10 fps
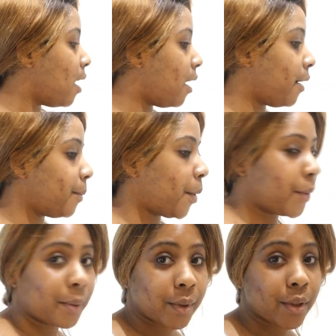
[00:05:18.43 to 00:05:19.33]
What
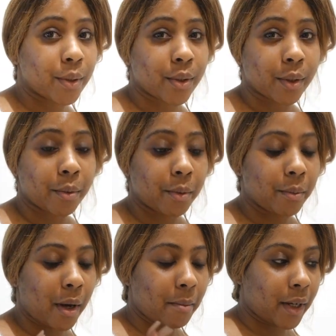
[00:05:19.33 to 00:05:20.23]
I want to do is I'm going to put
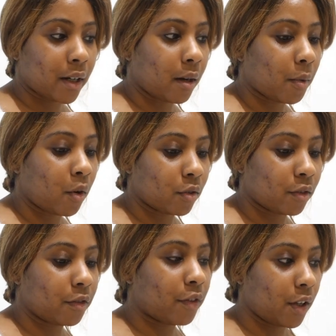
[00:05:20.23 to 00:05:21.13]
my makeup
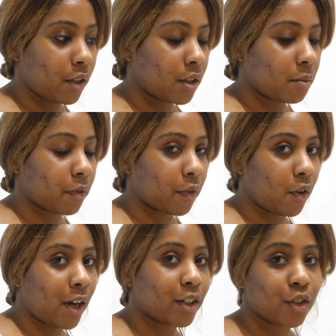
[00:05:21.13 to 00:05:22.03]
on first before
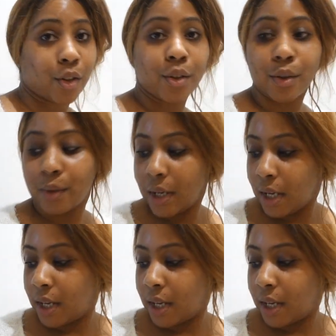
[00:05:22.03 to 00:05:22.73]
I show you